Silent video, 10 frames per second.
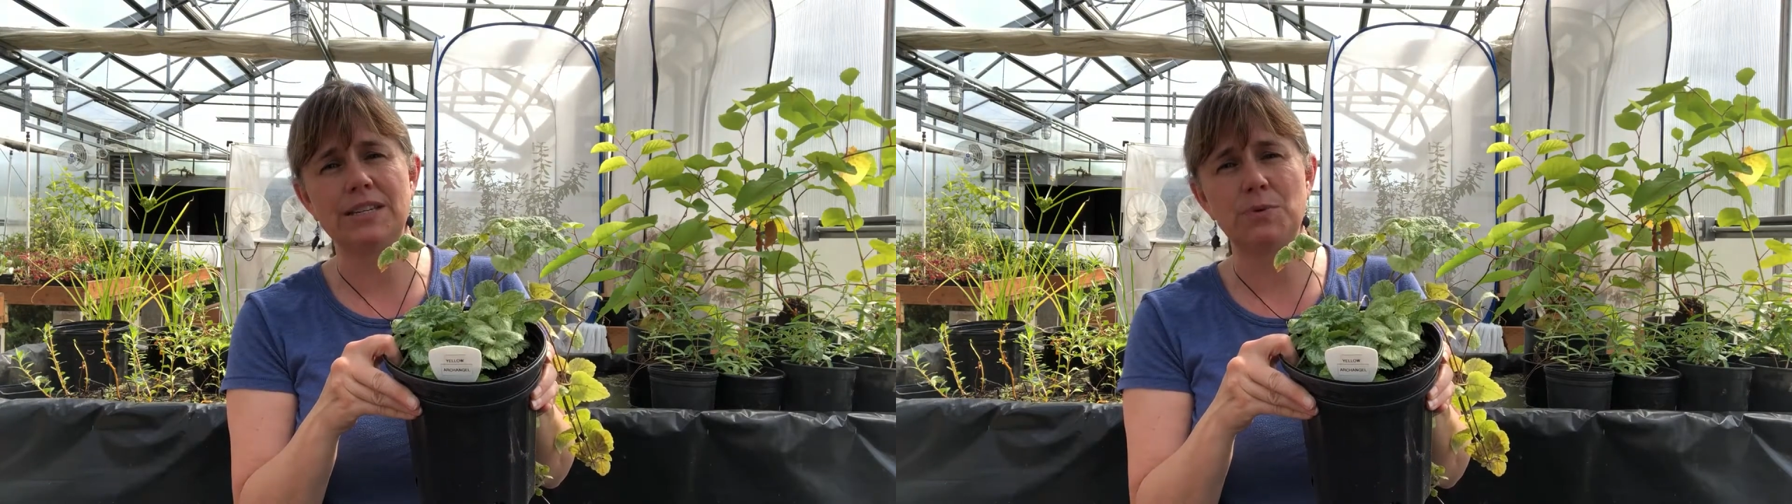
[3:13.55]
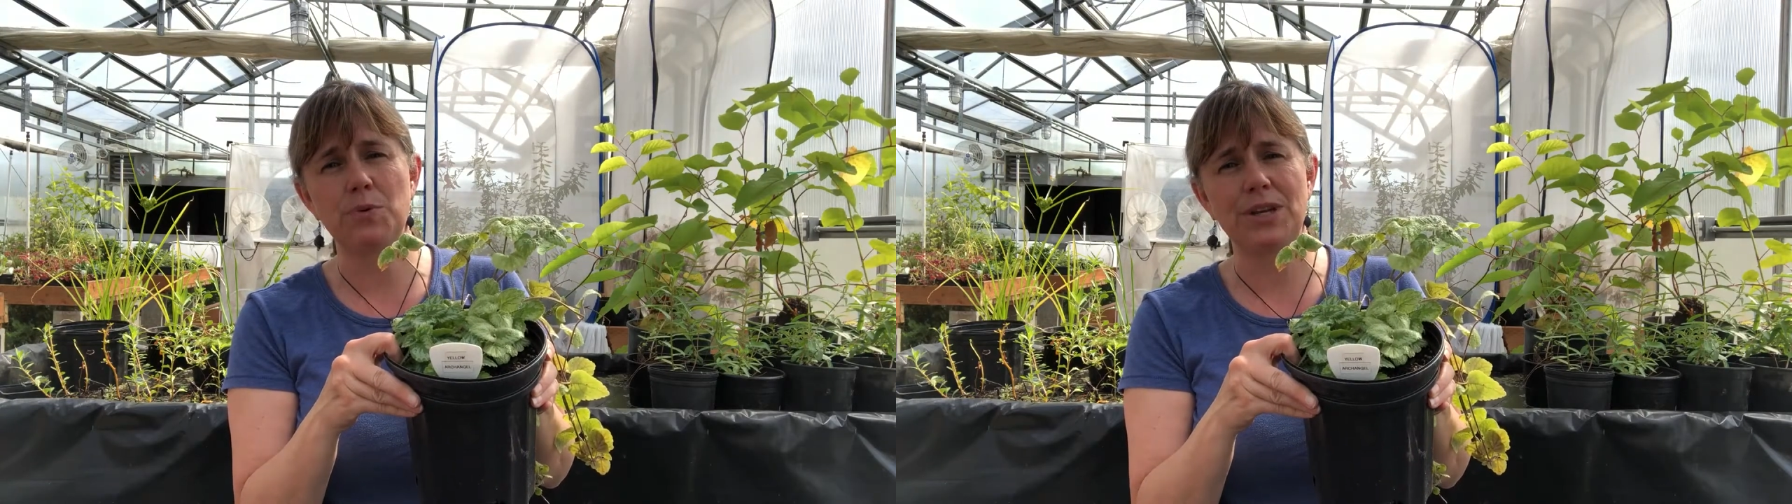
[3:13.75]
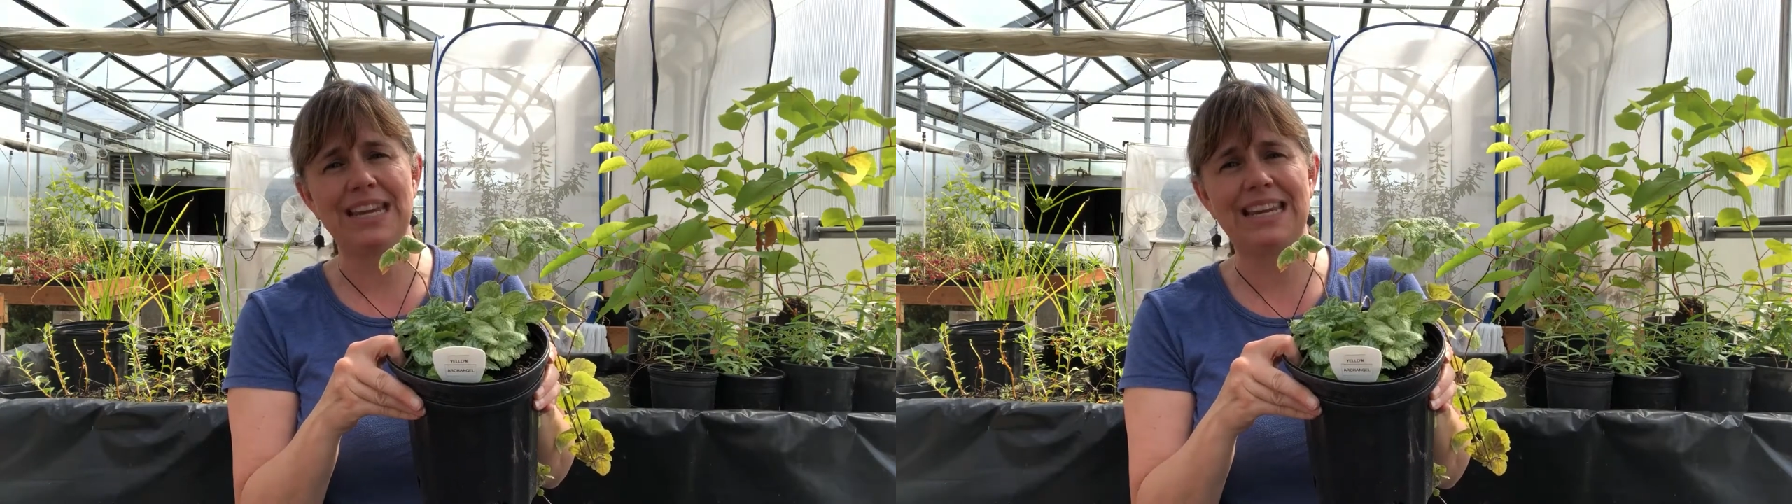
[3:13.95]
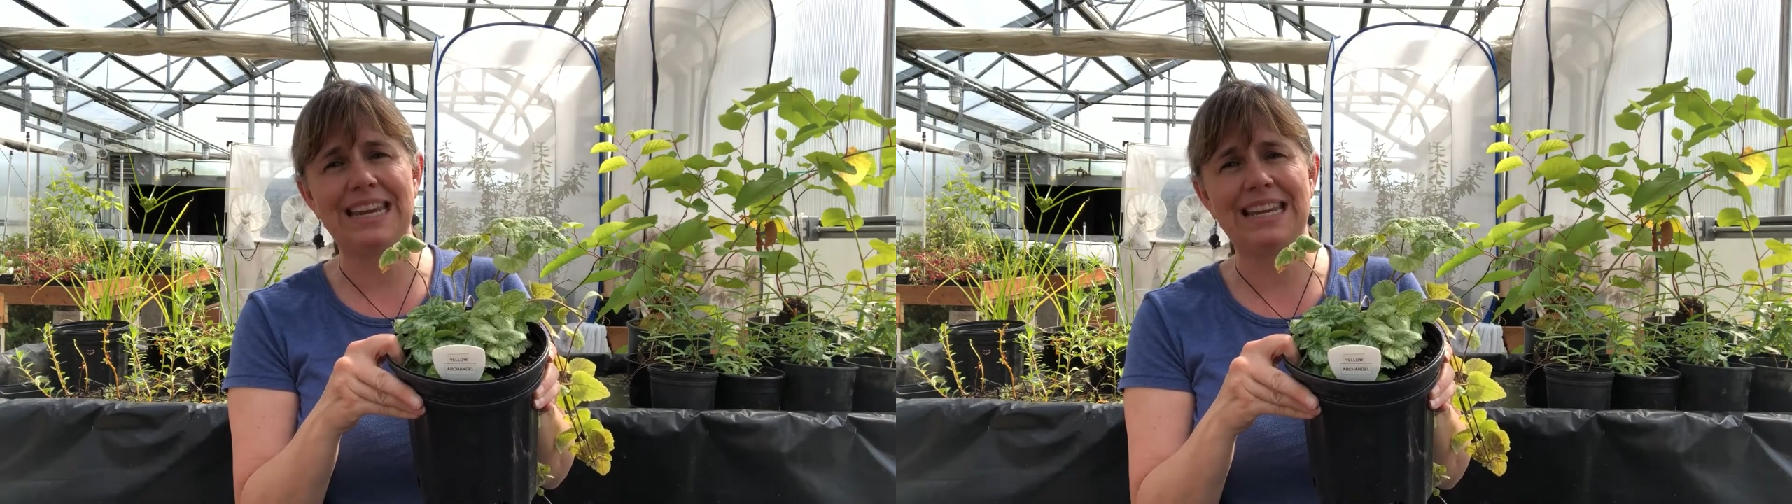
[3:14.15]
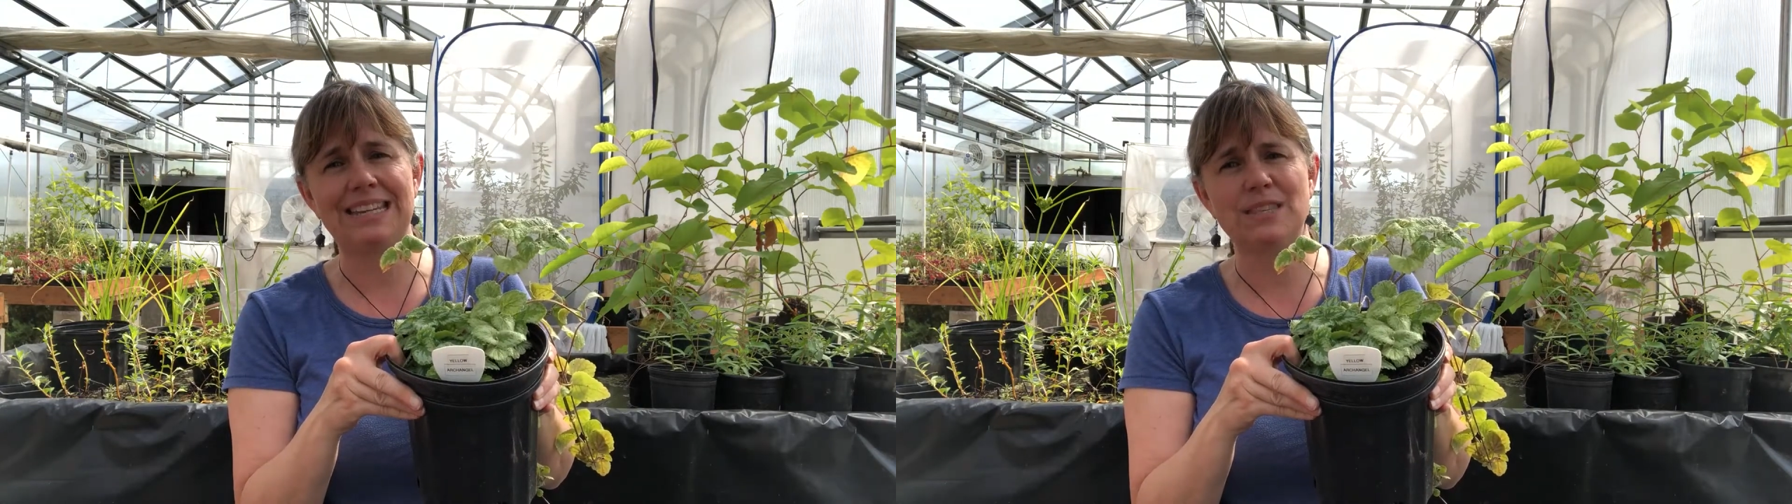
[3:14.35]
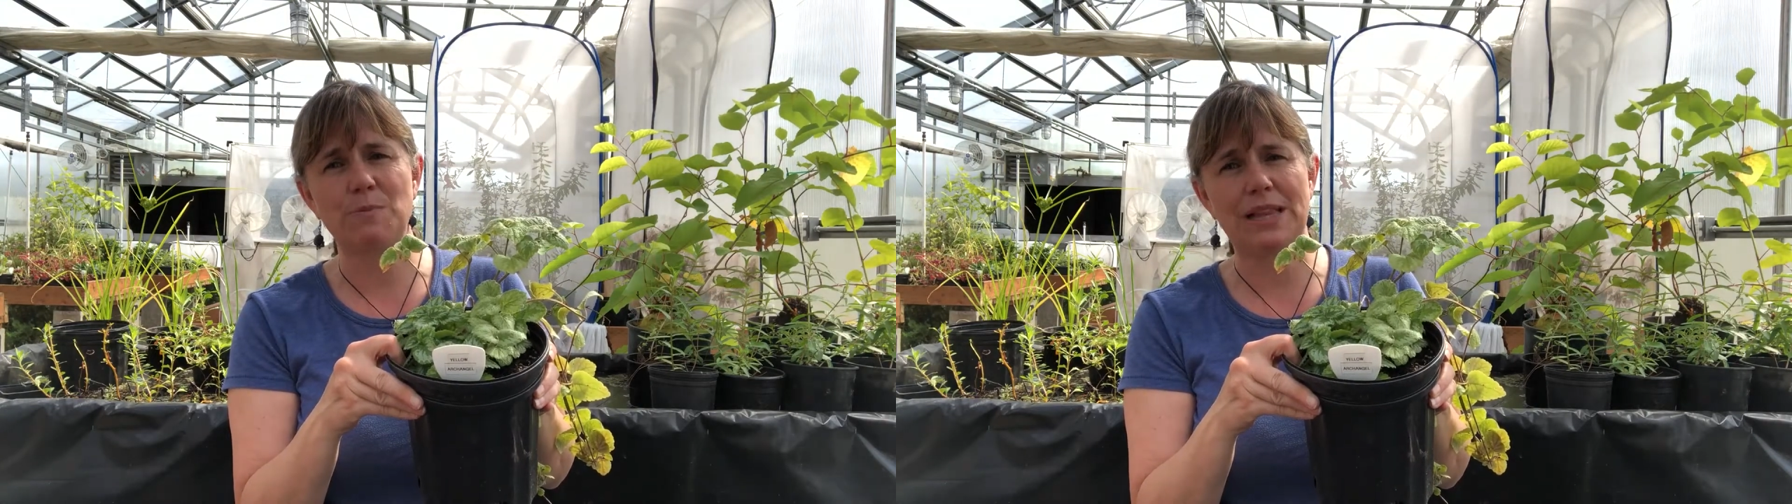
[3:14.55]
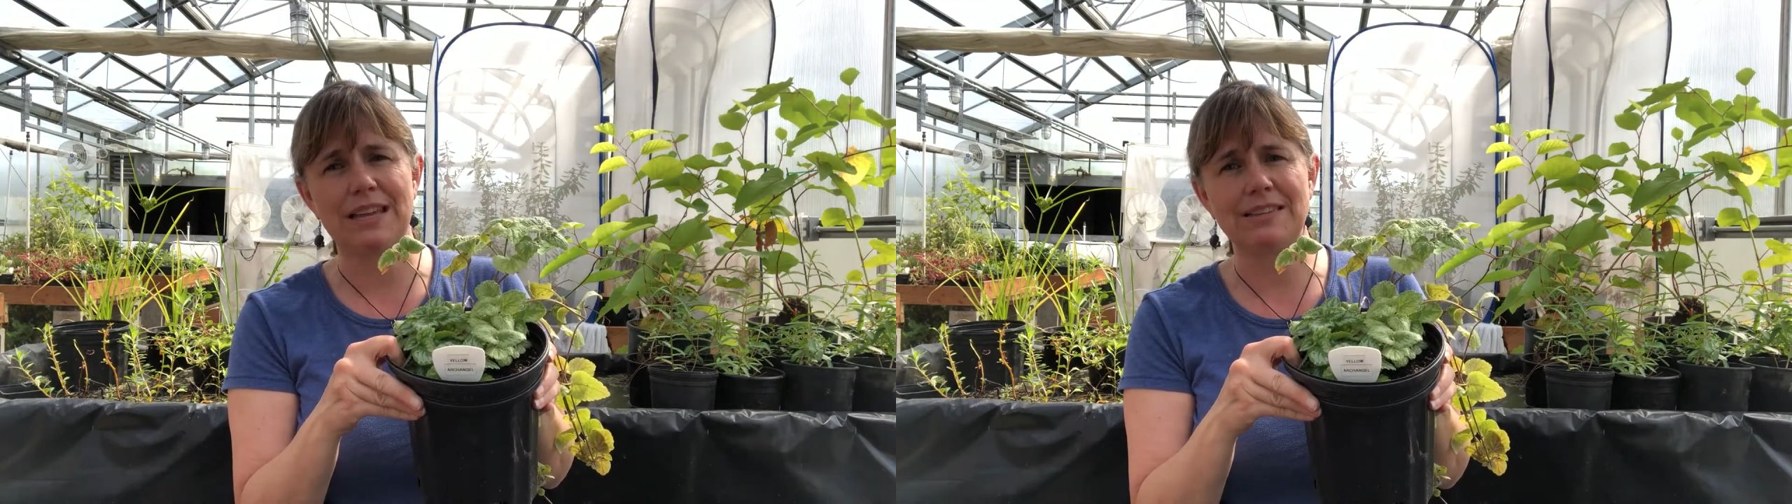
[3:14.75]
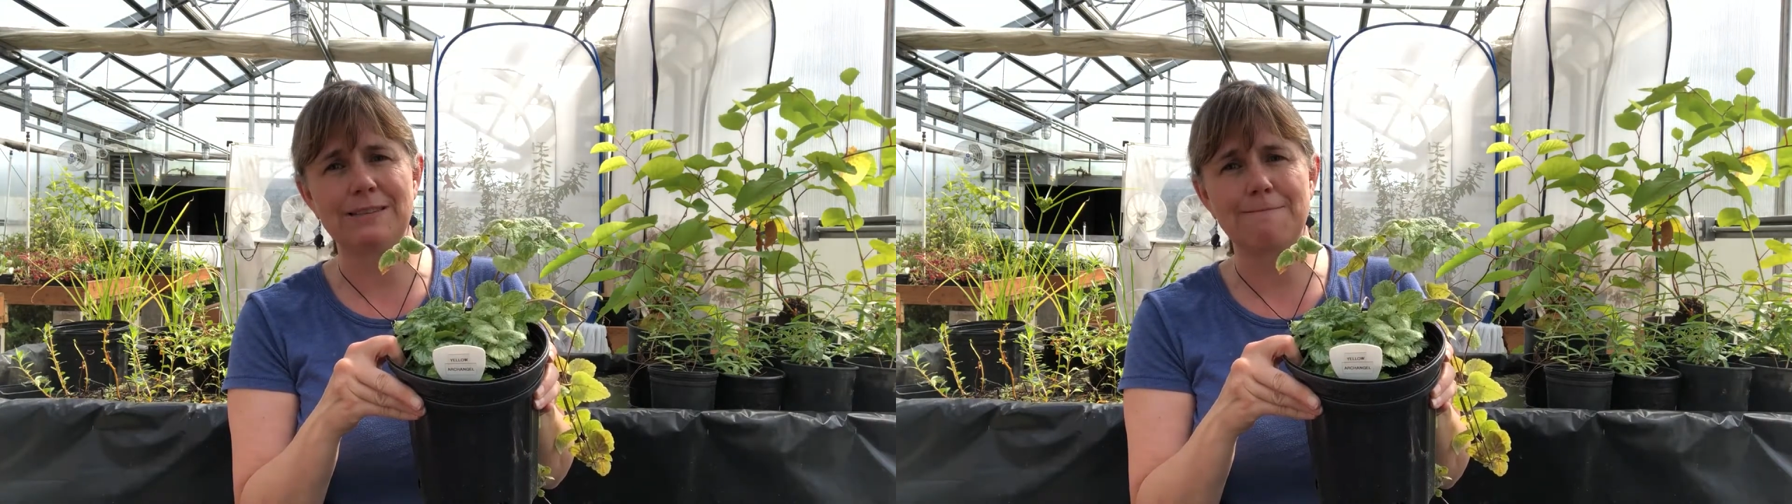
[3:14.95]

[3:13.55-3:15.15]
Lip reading: to put in its place.